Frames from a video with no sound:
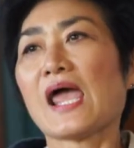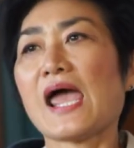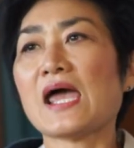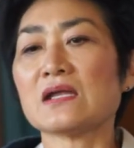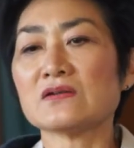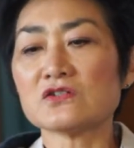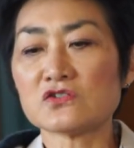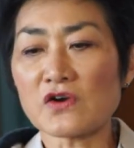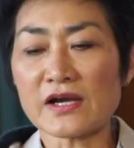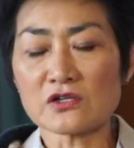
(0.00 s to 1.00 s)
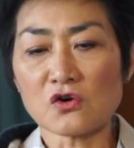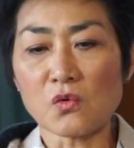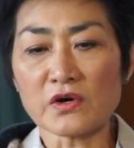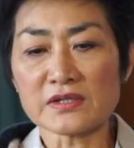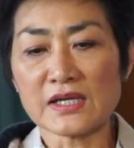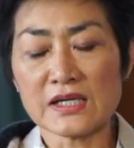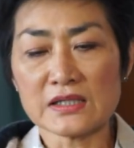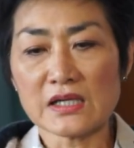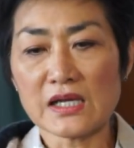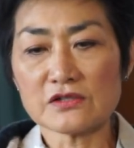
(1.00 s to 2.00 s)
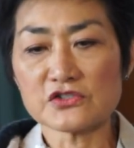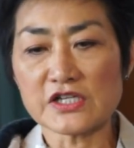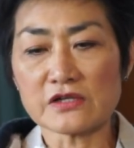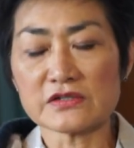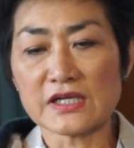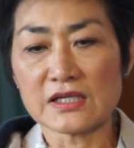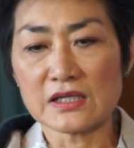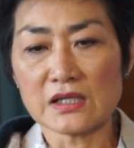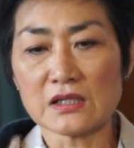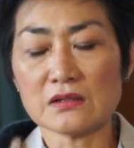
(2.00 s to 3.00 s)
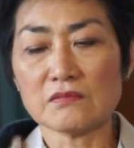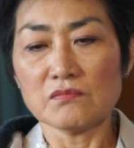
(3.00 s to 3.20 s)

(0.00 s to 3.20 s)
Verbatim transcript: and trying to coordinate, share data,